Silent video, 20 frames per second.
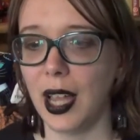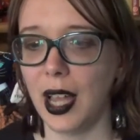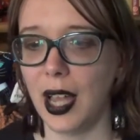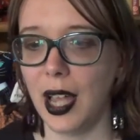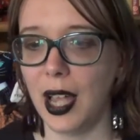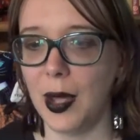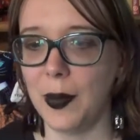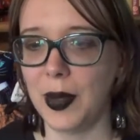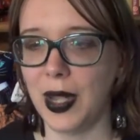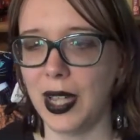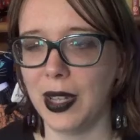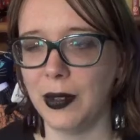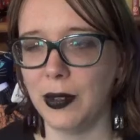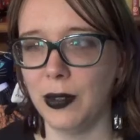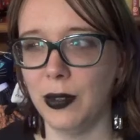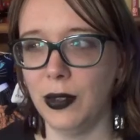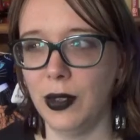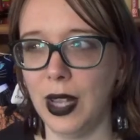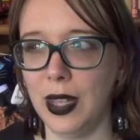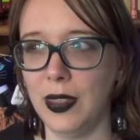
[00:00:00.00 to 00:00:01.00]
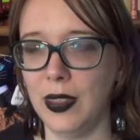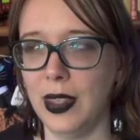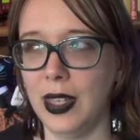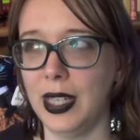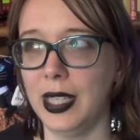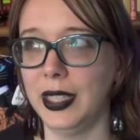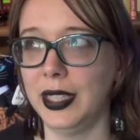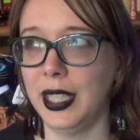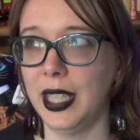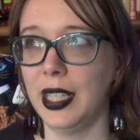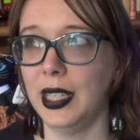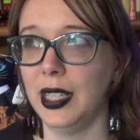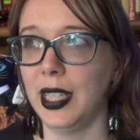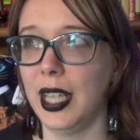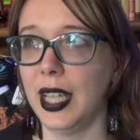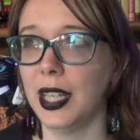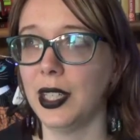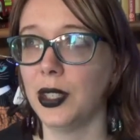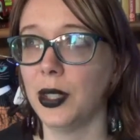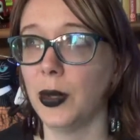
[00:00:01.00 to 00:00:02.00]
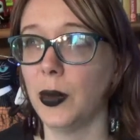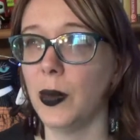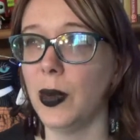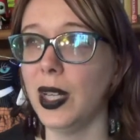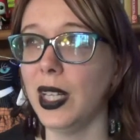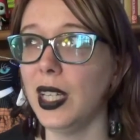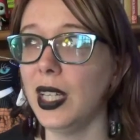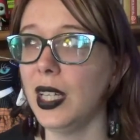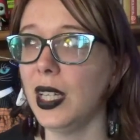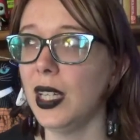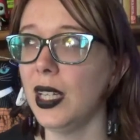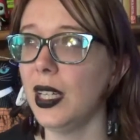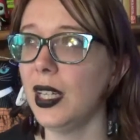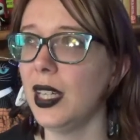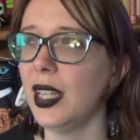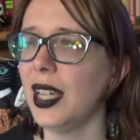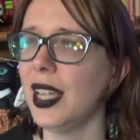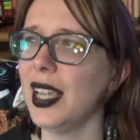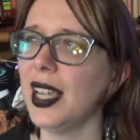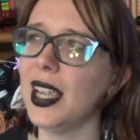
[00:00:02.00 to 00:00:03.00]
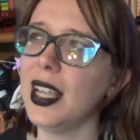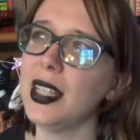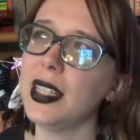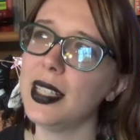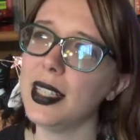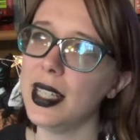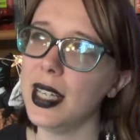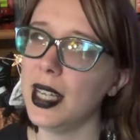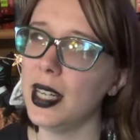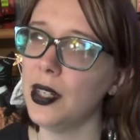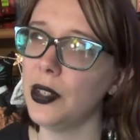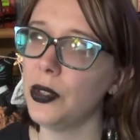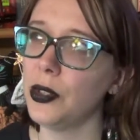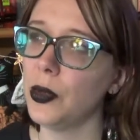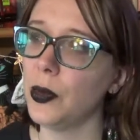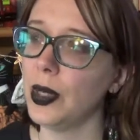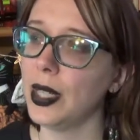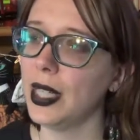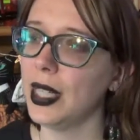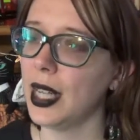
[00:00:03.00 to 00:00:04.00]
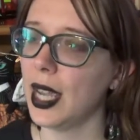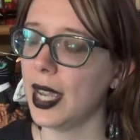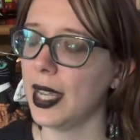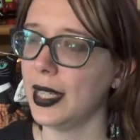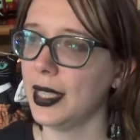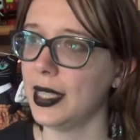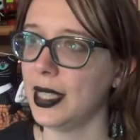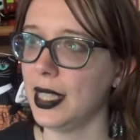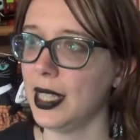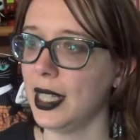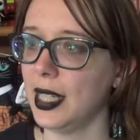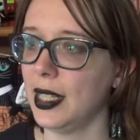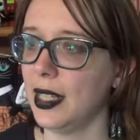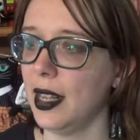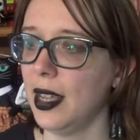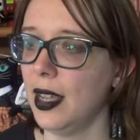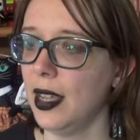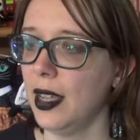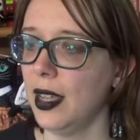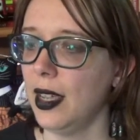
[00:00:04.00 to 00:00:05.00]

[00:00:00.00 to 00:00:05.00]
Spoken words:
I read this in like 2018 or 2019.